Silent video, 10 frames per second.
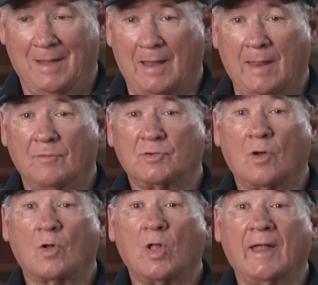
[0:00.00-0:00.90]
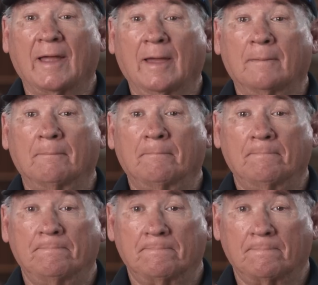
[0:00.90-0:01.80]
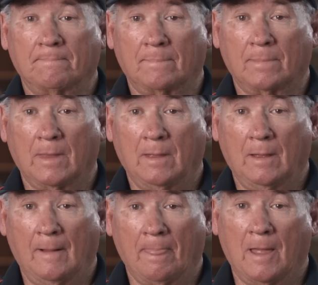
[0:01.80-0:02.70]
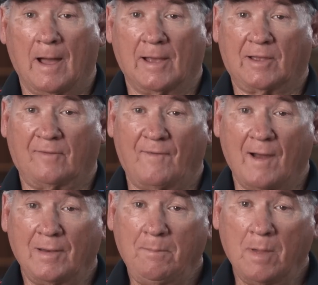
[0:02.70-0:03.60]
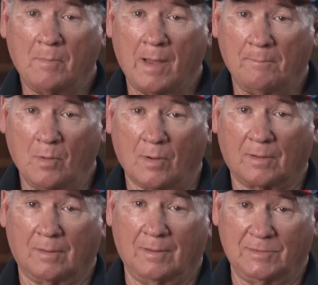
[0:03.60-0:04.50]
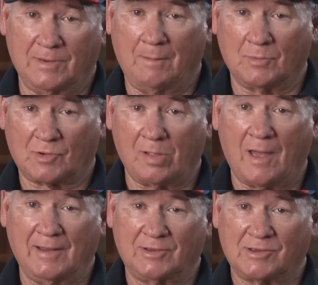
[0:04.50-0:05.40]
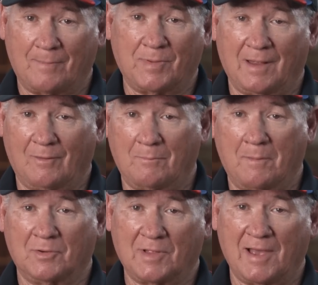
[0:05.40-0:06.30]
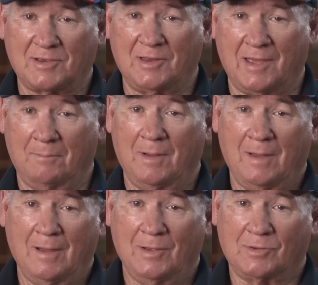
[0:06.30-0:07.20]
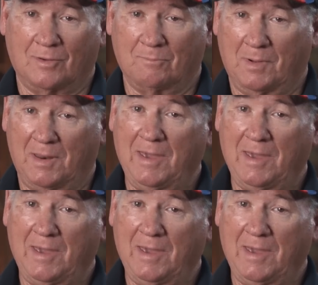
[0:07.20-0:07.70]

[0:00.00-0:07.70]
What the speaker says: I never saw Clyde again. I found him in my book. His name was Clyde something. I don't remember his last name. So, but